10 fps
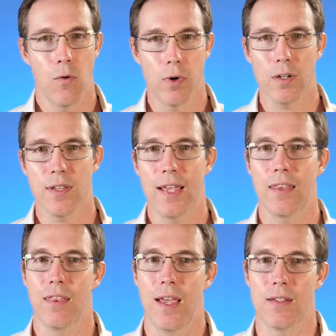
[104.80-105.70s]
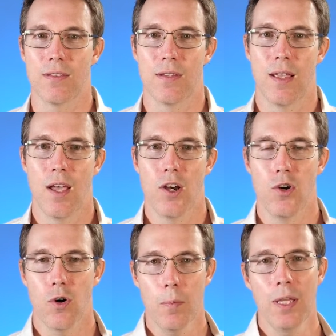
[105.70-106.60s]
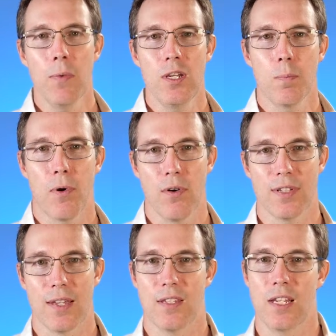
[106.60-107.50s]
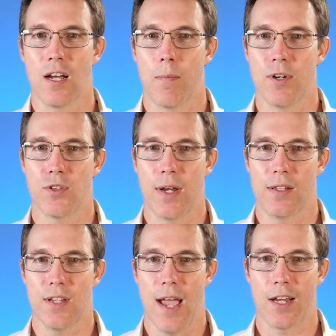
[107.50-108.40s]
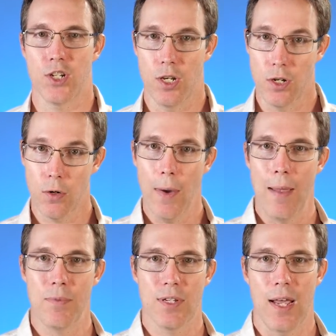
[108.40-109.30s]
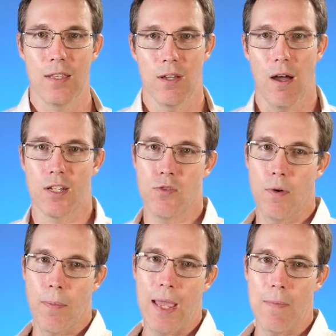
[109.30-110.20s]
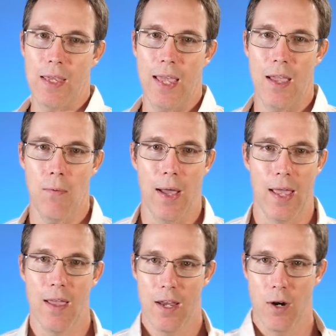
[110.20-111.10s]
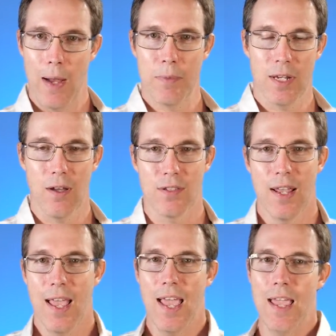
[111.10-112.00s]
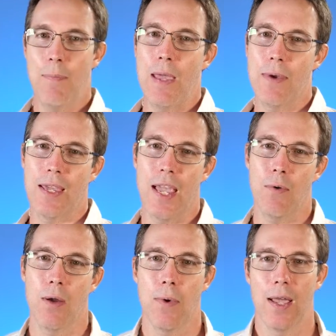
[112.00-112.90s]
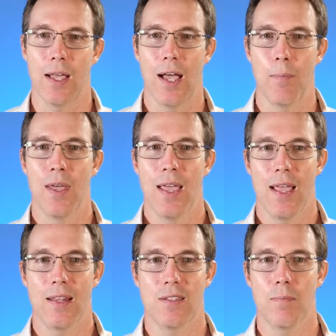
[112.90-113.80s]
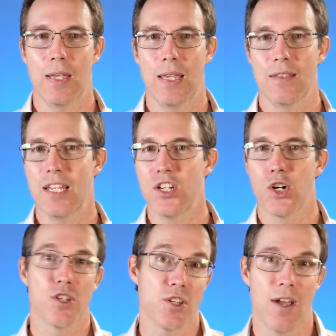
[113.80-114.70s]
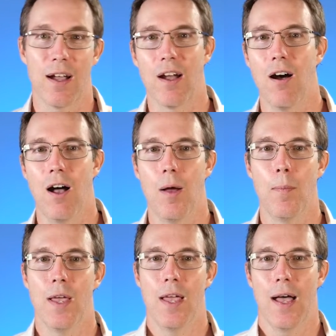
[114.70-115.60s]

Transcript: It works like this. Normally, when you process an e-commerce transaction, your website talks to a payment gateway. Your website goes, "Hey, payment gateway, wake up. It's me, t-shirts.com.